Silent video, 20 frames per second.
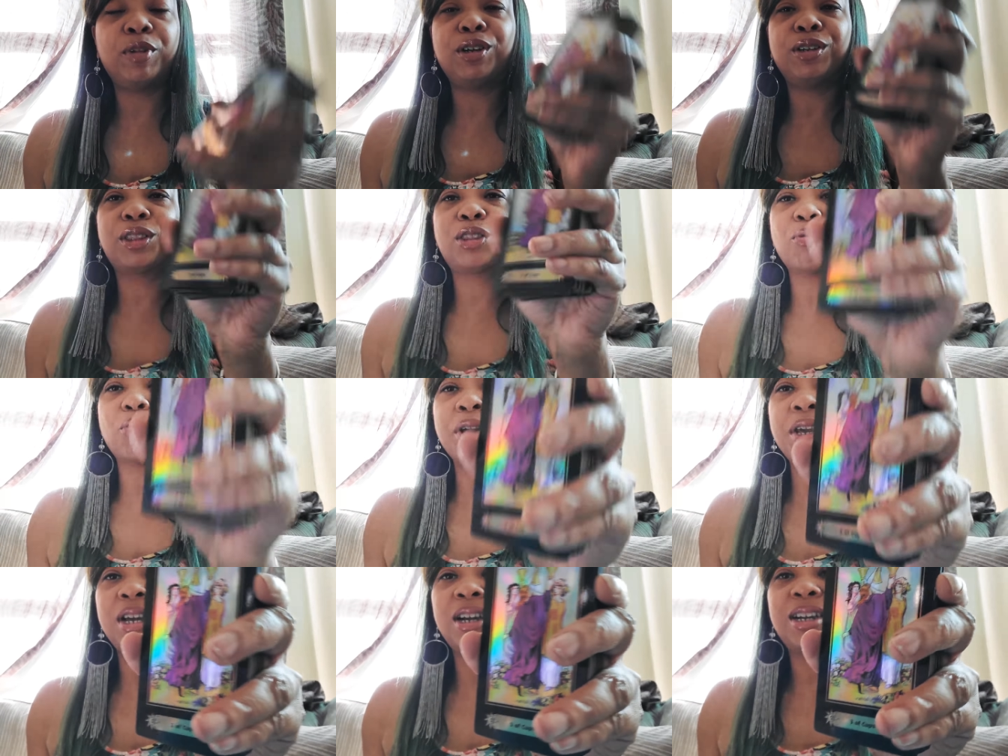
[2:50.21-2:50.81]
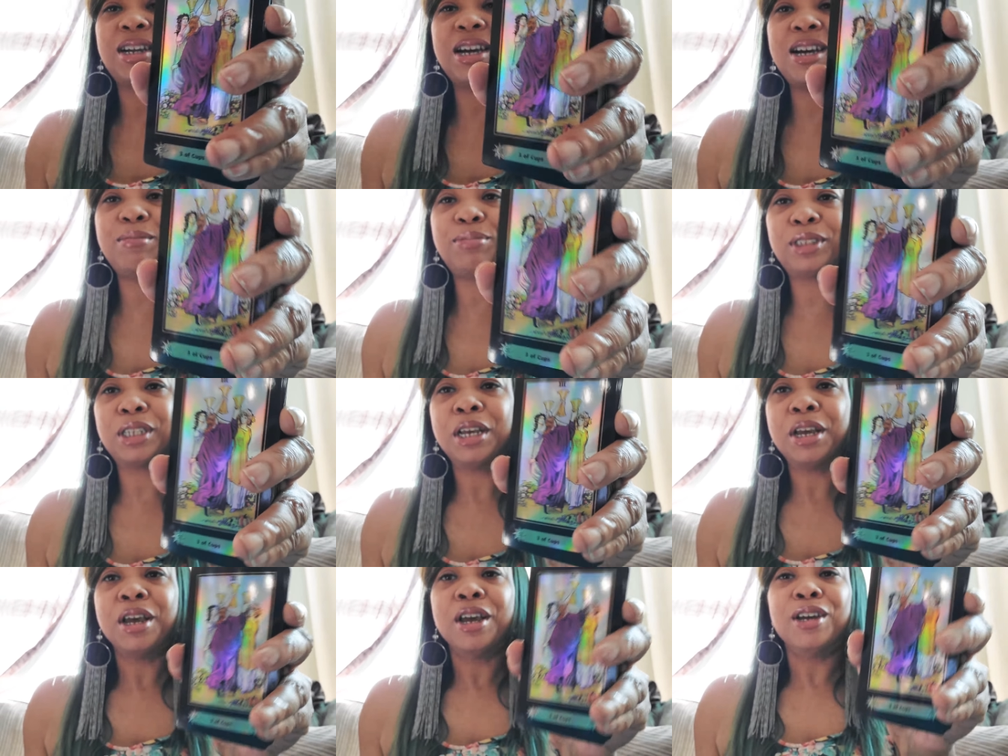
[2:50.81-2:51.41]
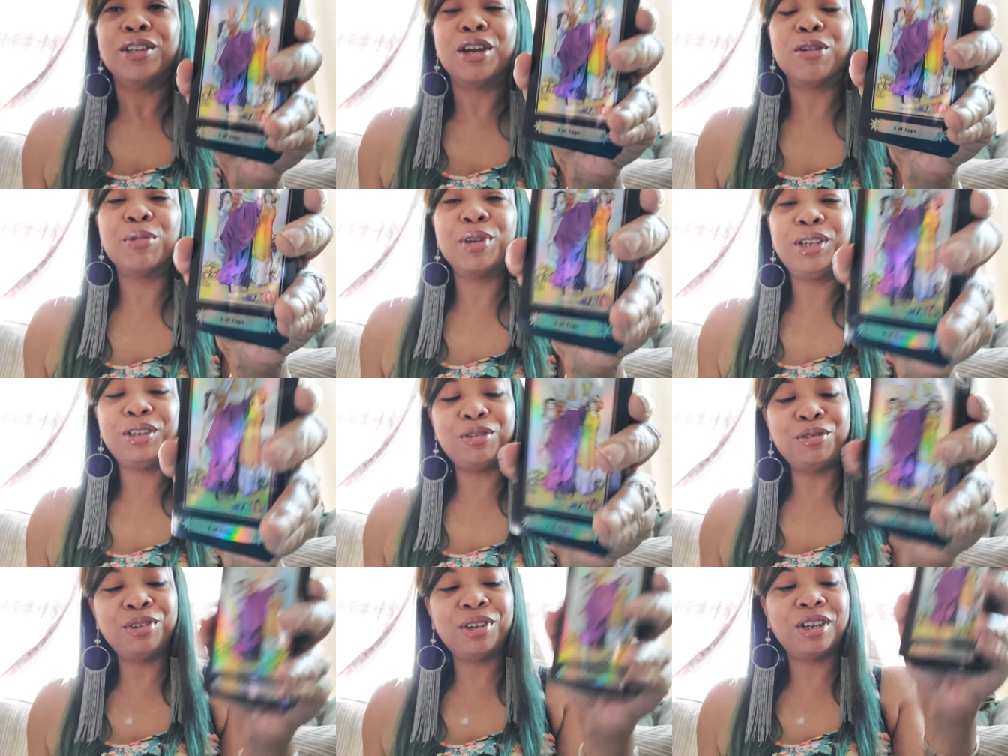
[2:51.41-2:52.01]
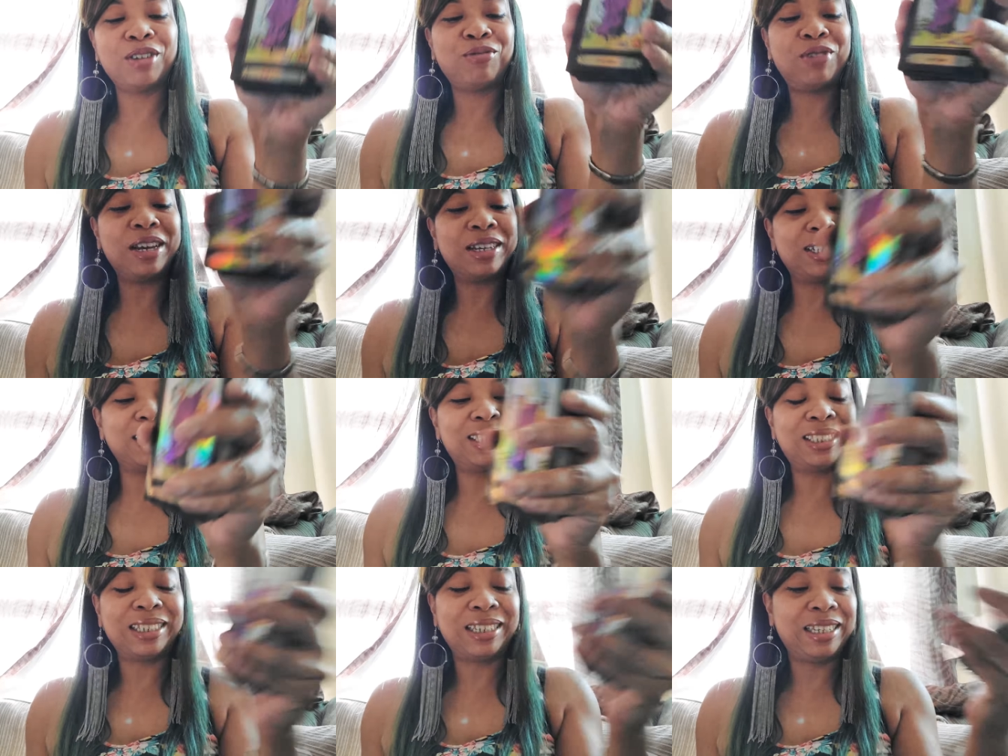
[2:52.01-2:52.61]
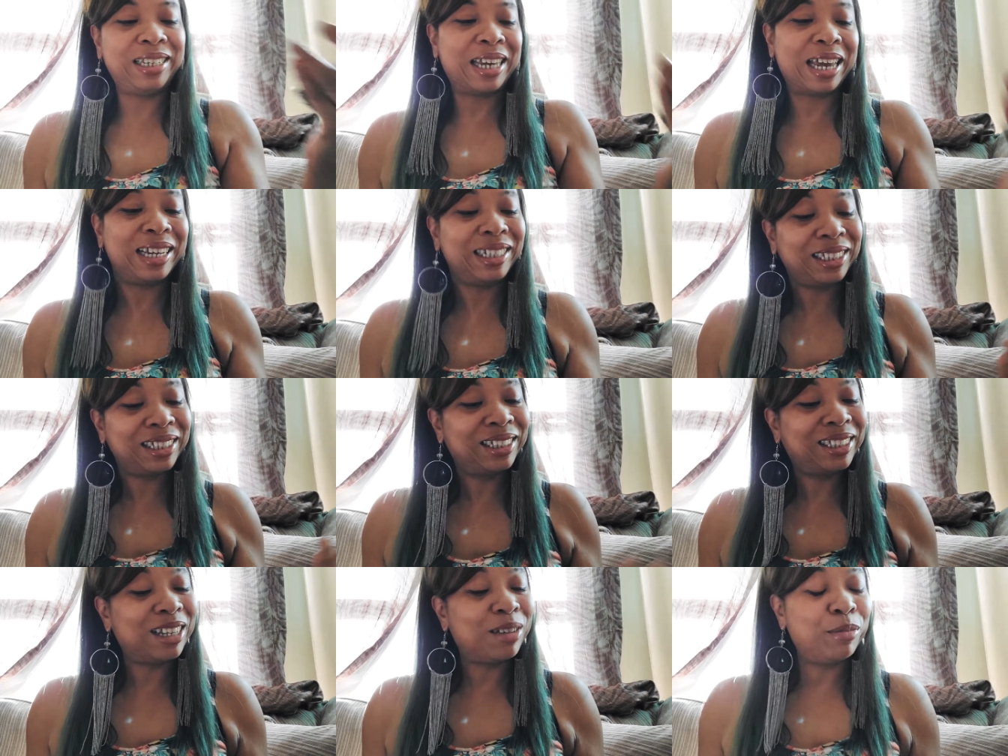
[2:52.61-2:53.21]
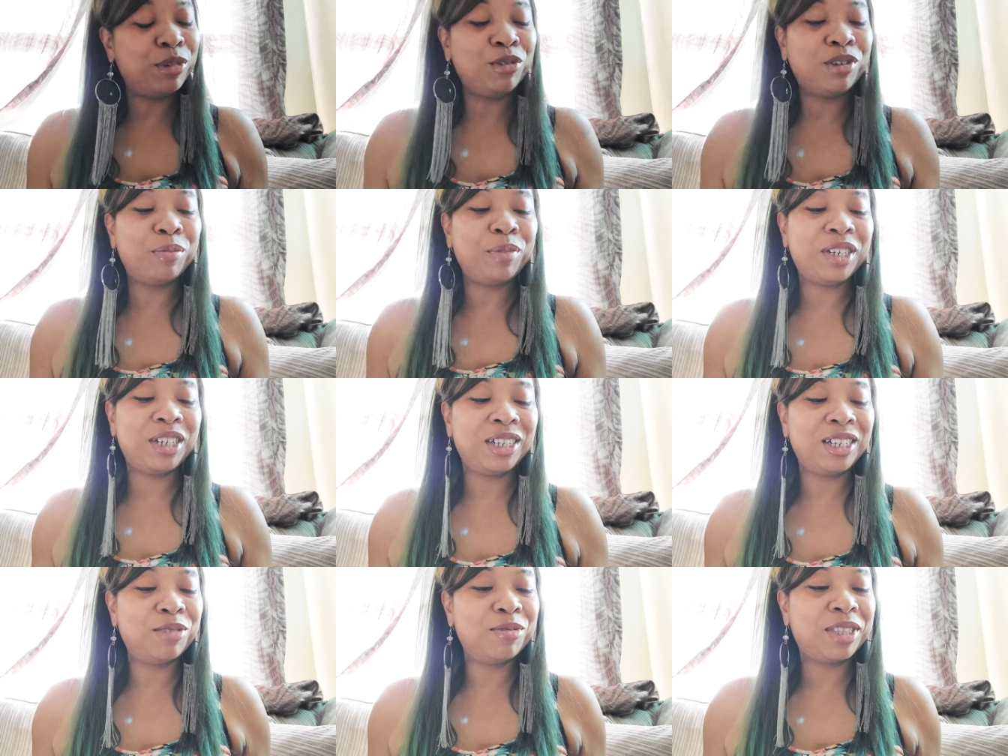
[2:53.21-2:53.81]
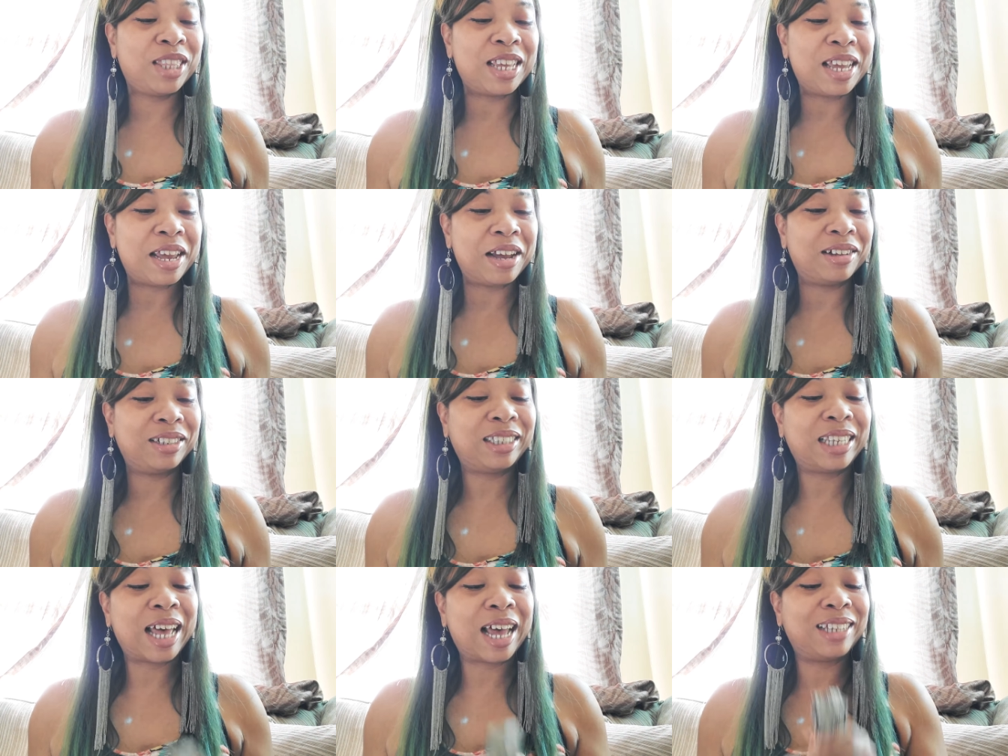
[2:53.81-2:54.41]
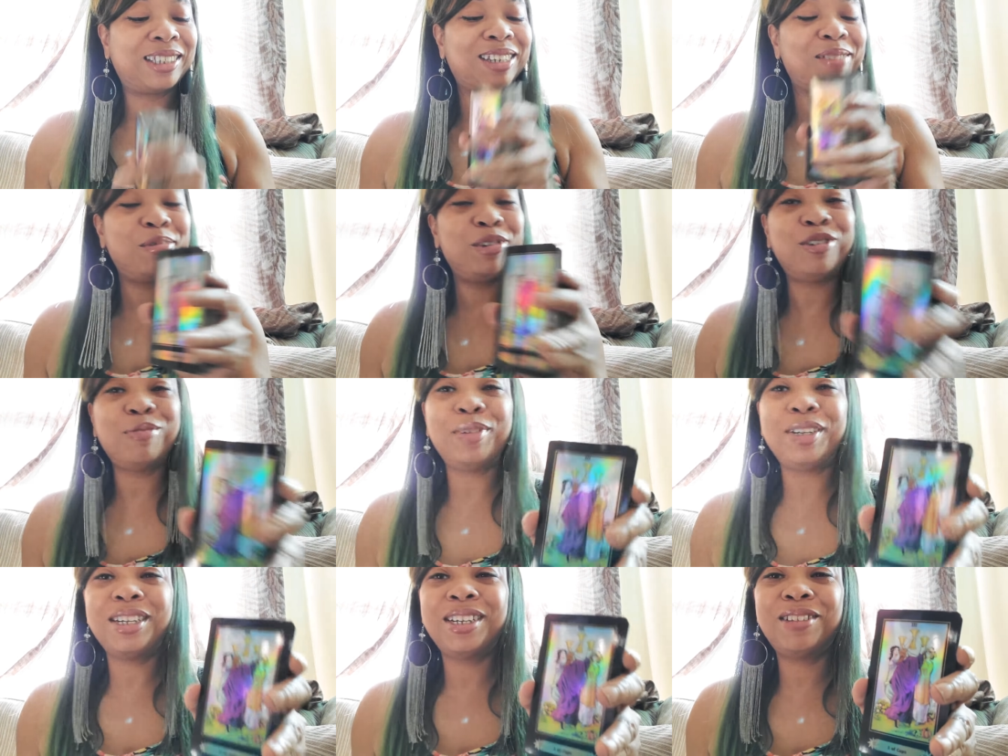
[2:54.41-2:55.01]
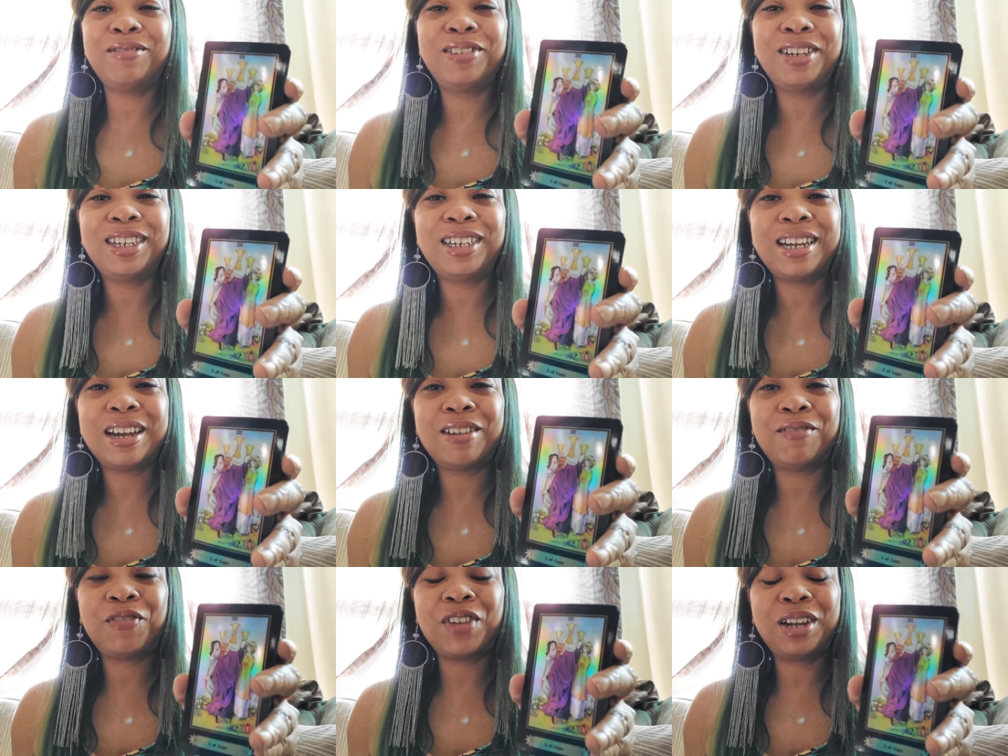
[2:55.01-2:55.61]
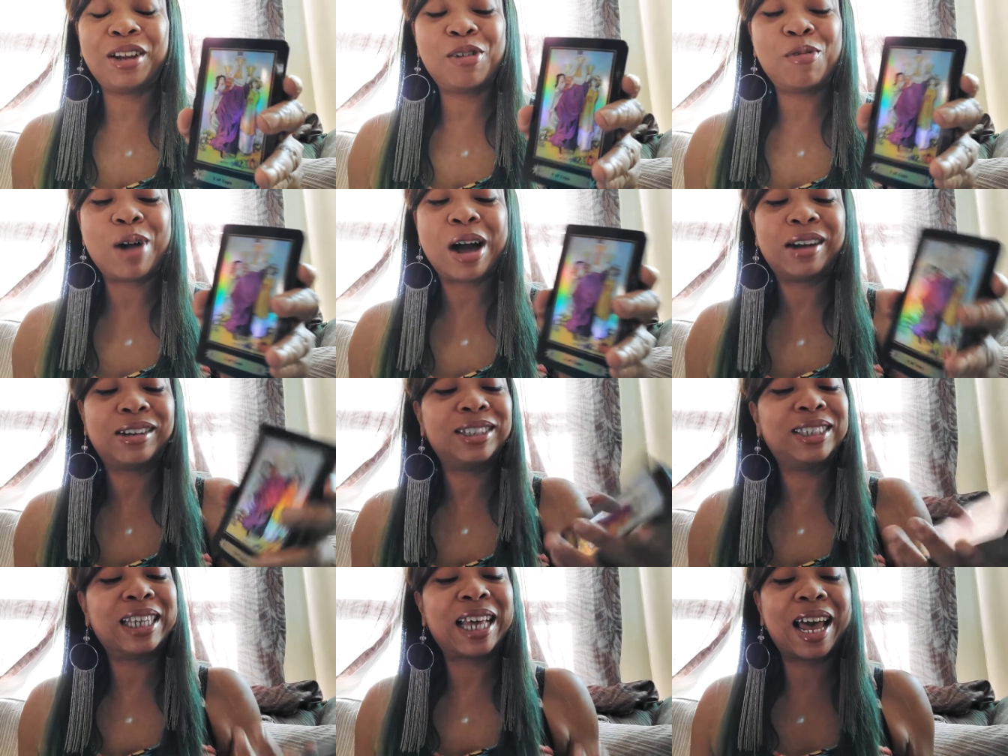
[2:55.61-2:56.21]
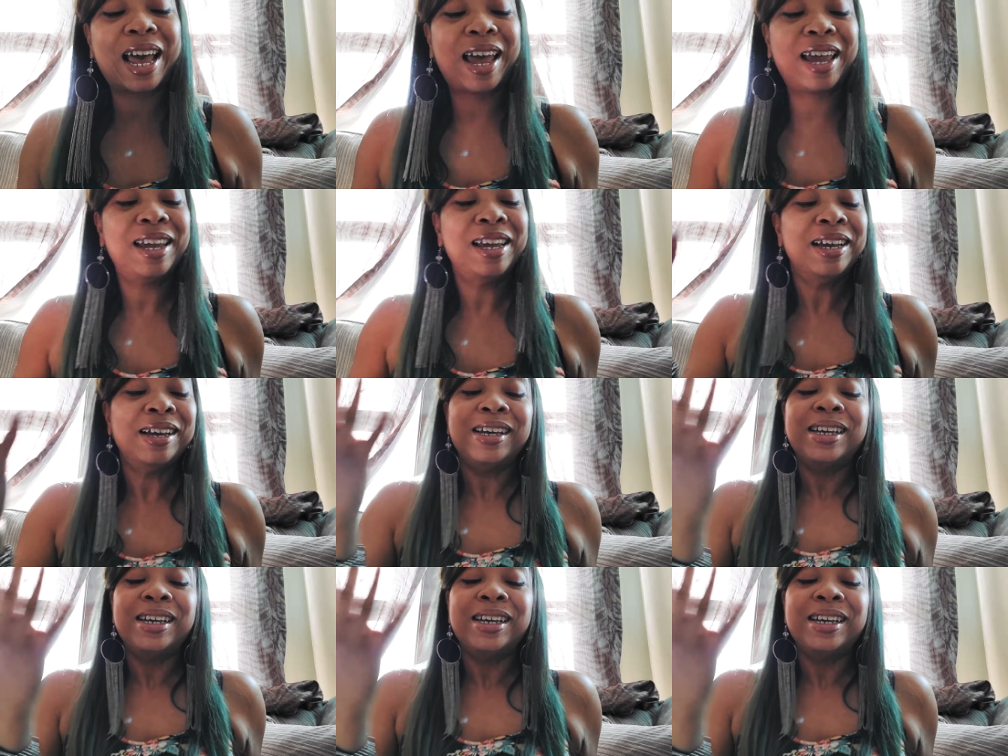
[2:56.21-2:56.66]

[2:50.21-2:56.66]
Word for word: The three of cups, a reunion, a reconciliation. Some you could be dealing with the air sign. Some you could be dealing with a fellow water sign.